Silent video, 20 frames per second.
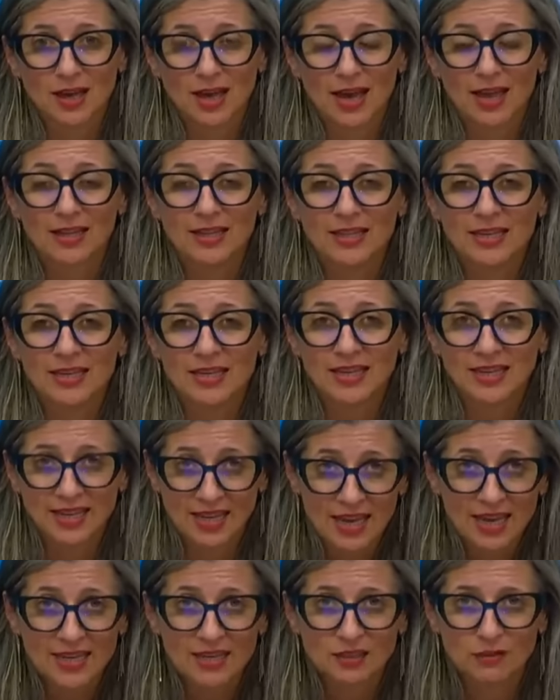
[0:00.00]
And
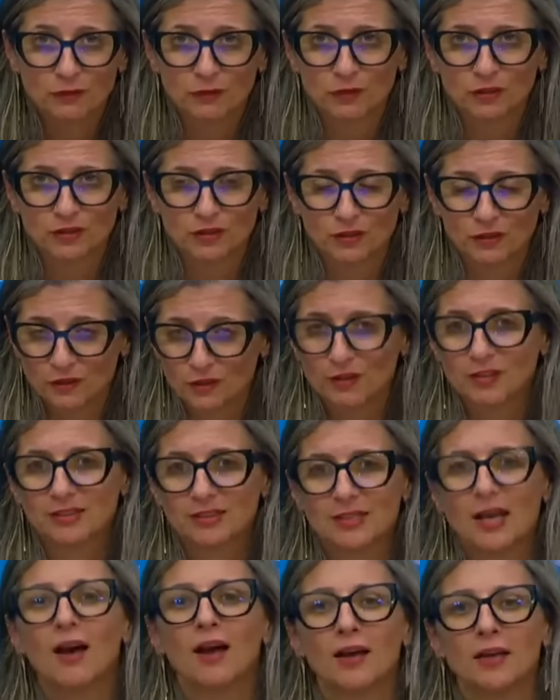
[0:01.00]
again, for the
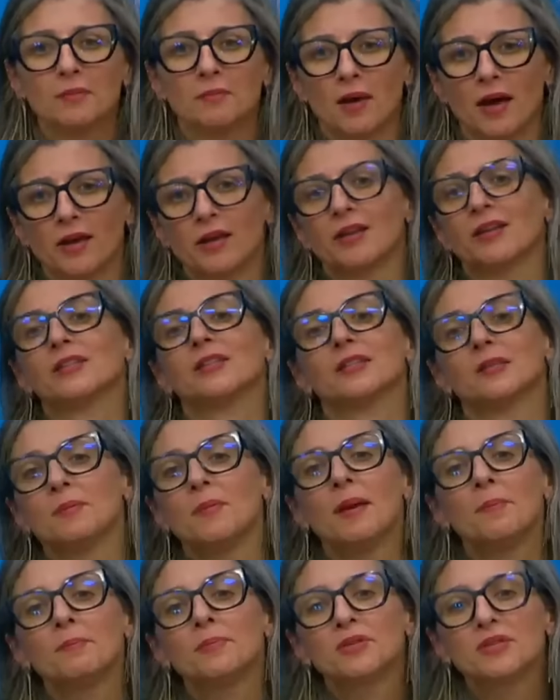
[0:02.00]
third time, I heard the
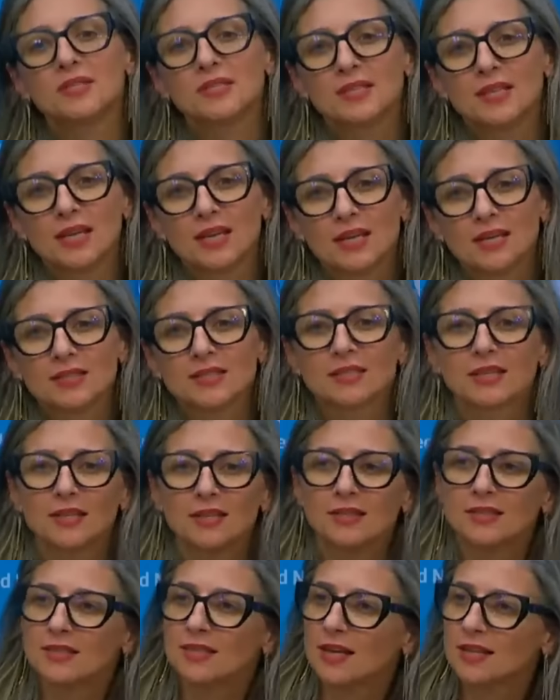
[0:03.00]
member states
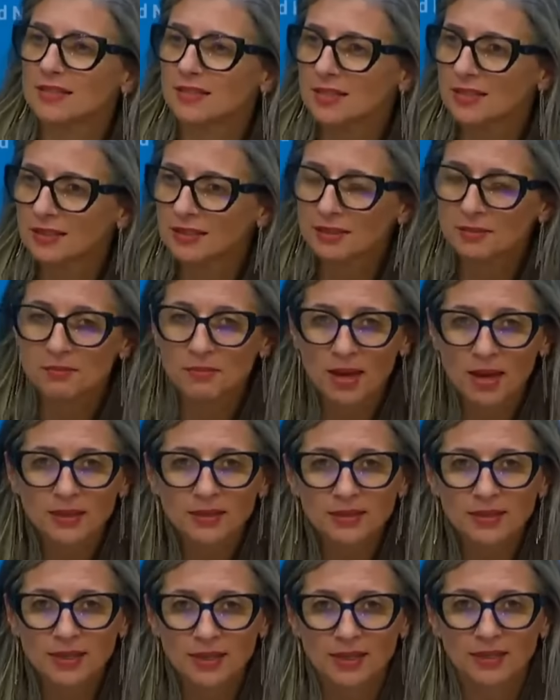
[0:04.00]
criticizing the
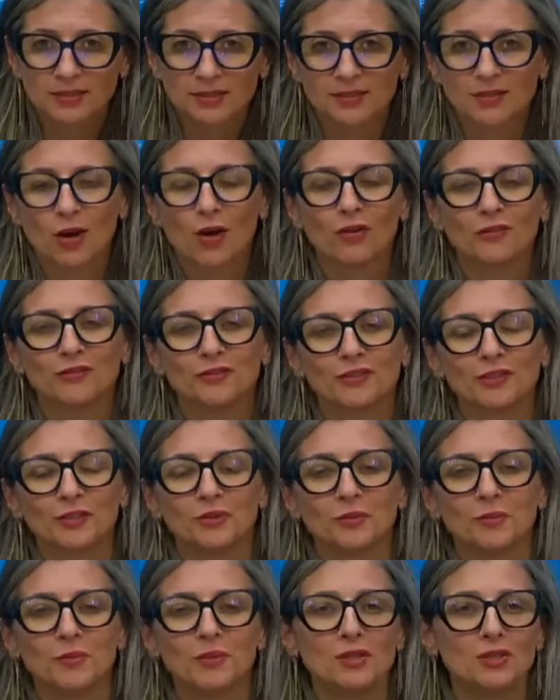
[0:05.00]
mandate of the
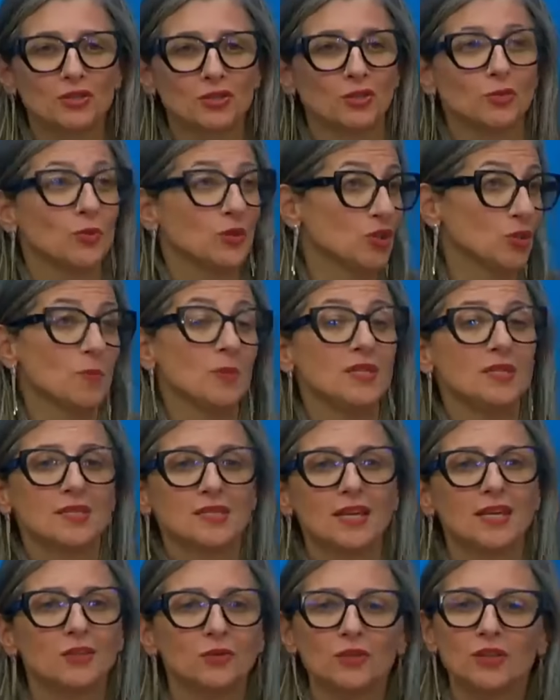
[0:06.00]
Commission, which
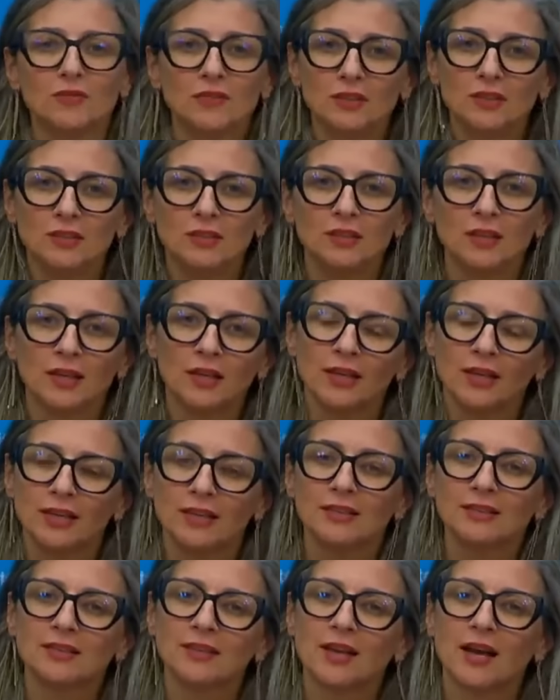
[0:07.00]
means they don't even
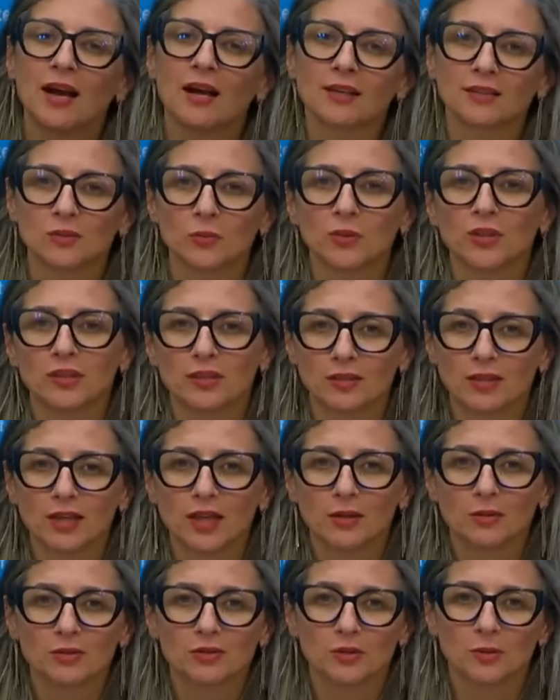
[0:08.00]
interact with their
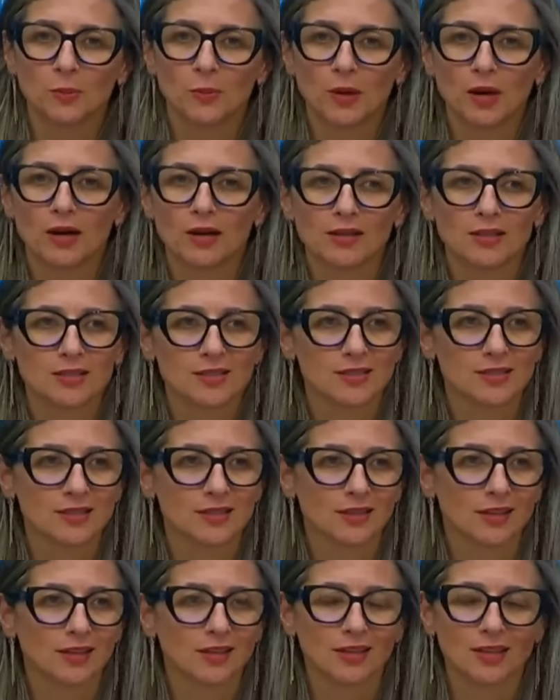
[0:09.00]
counterparts
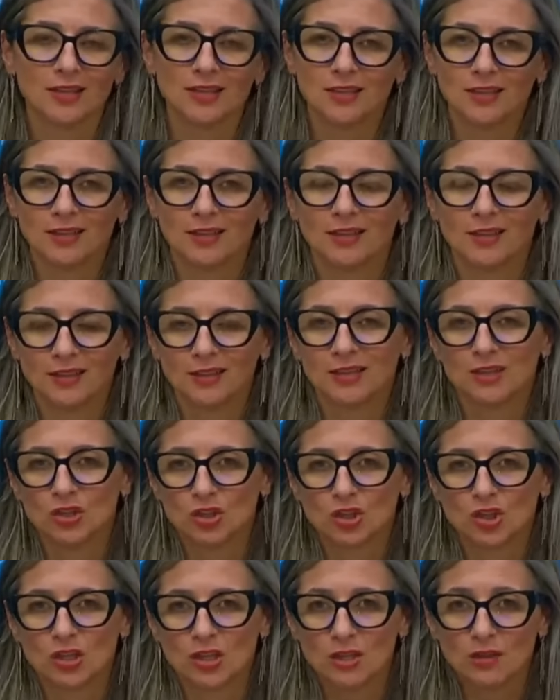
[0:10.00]
in
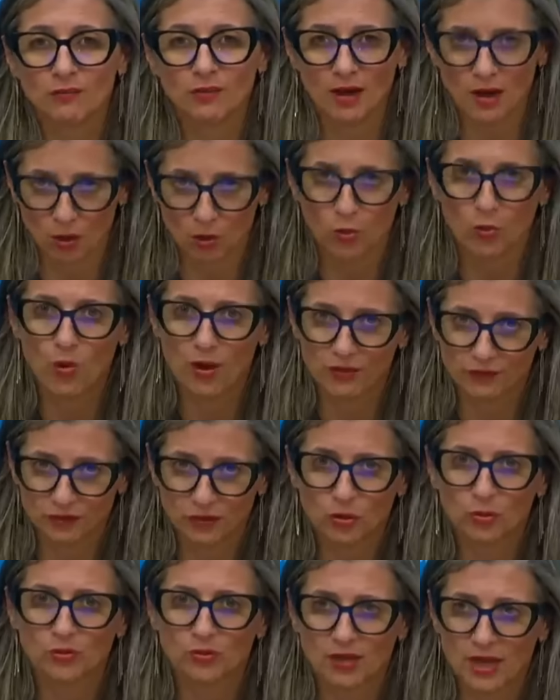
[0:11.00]
Geneva, who have
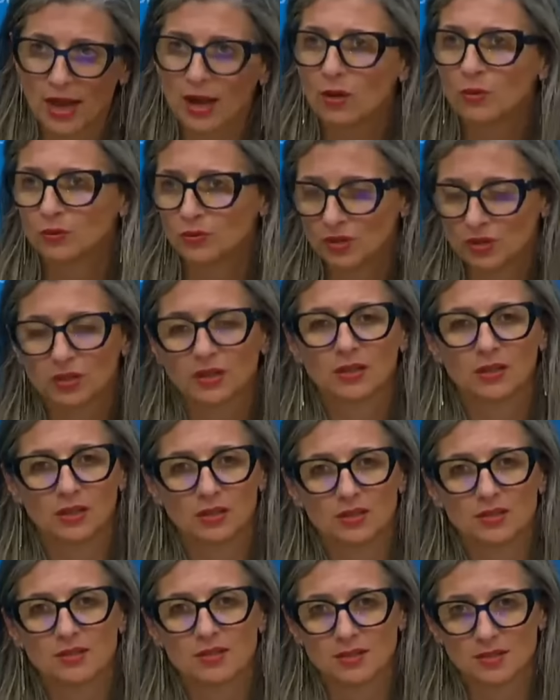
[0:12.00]
toned down their
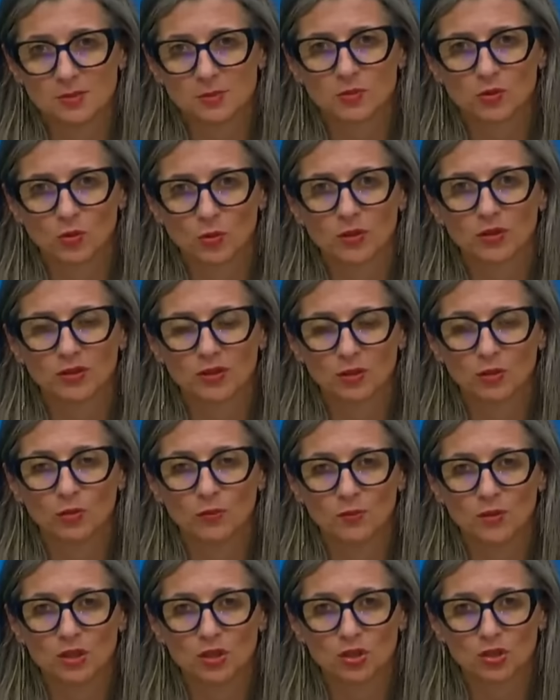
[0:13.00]
criticism toward the
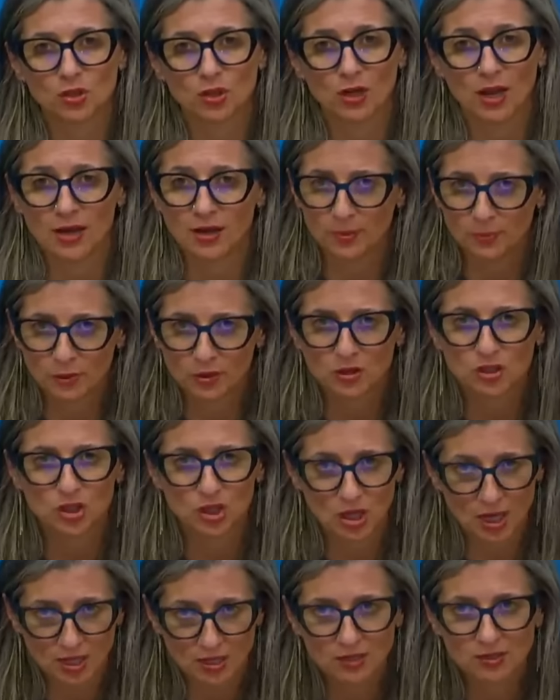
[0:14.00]
Commission and
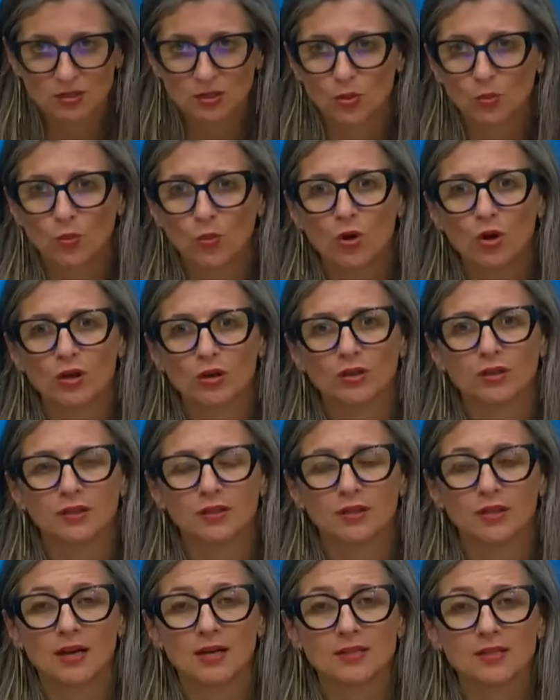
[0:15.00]
appreciate the work
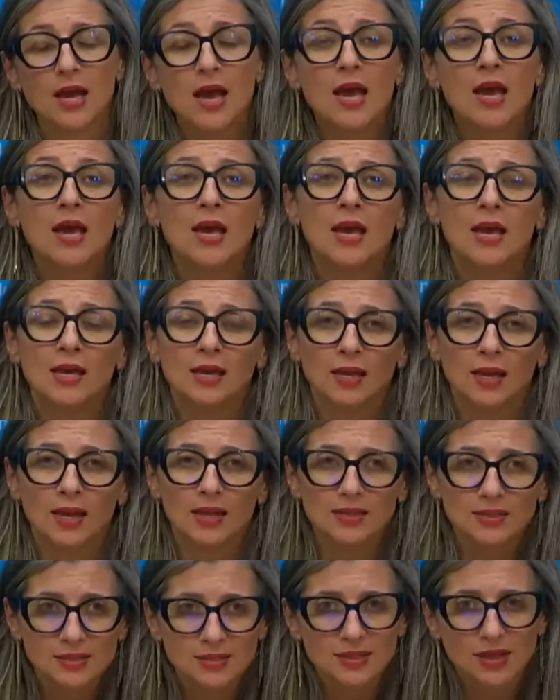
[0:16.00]
it does,
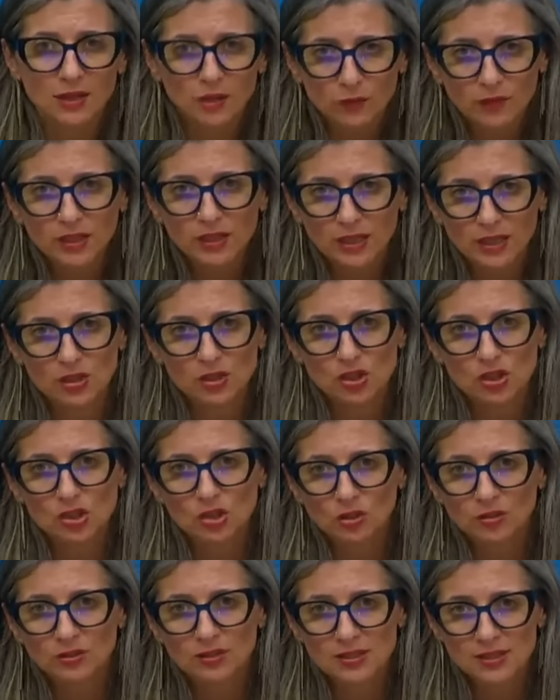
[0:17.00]
instead of
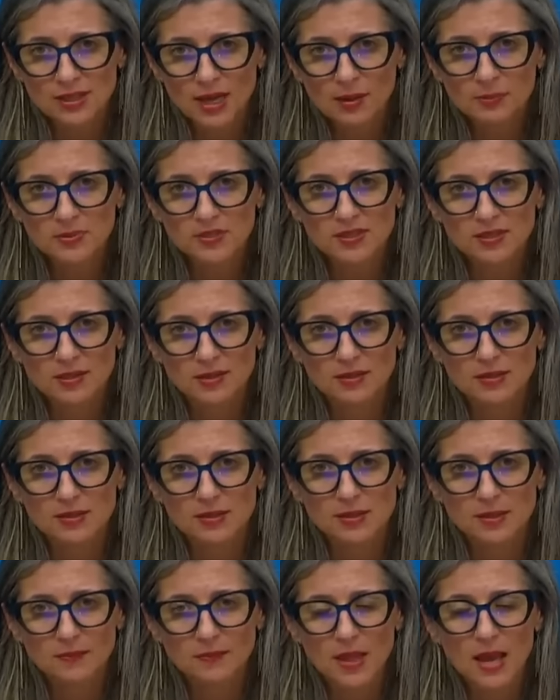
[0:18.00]
engaging on the
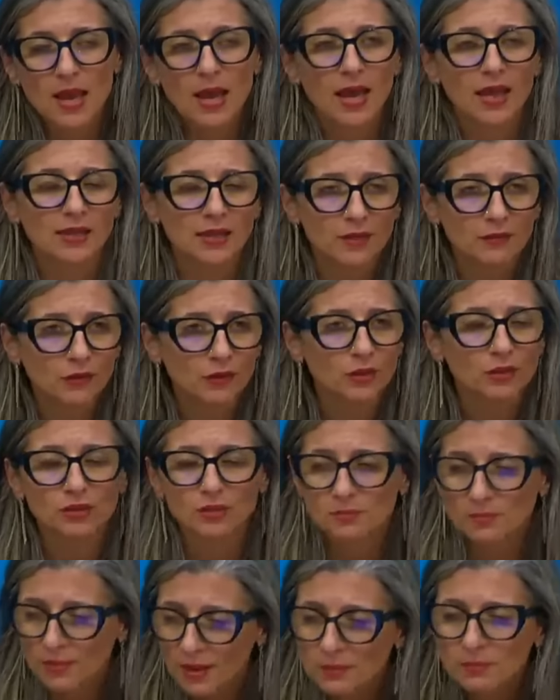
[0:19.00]
substance. And I've
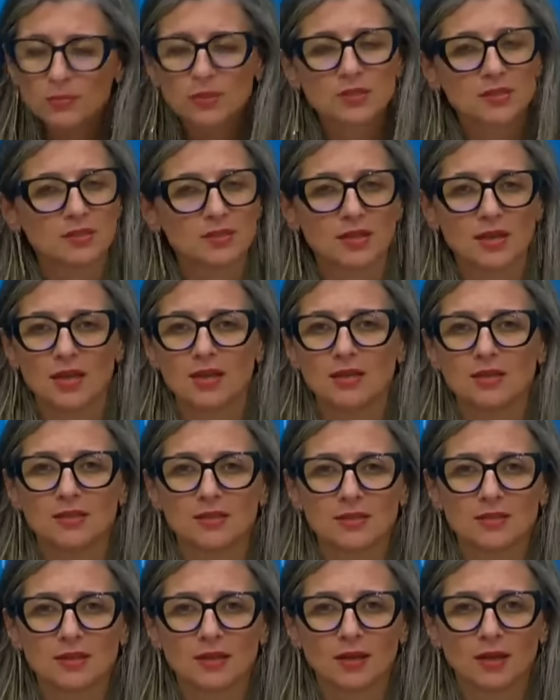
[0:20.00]
heard member
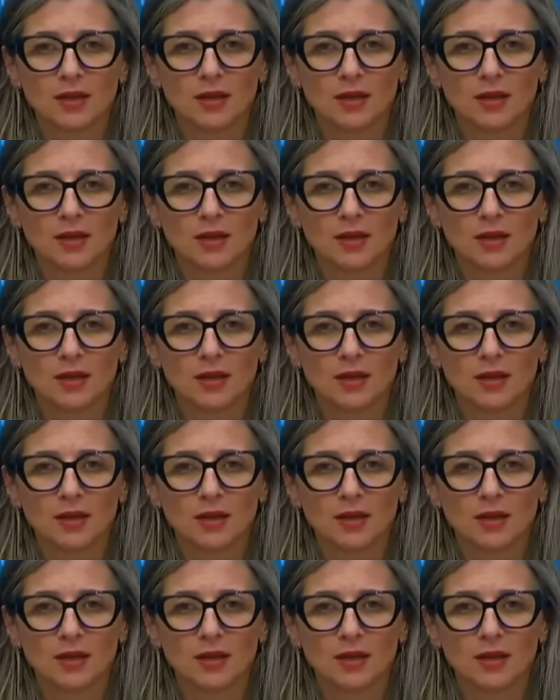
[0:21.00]
states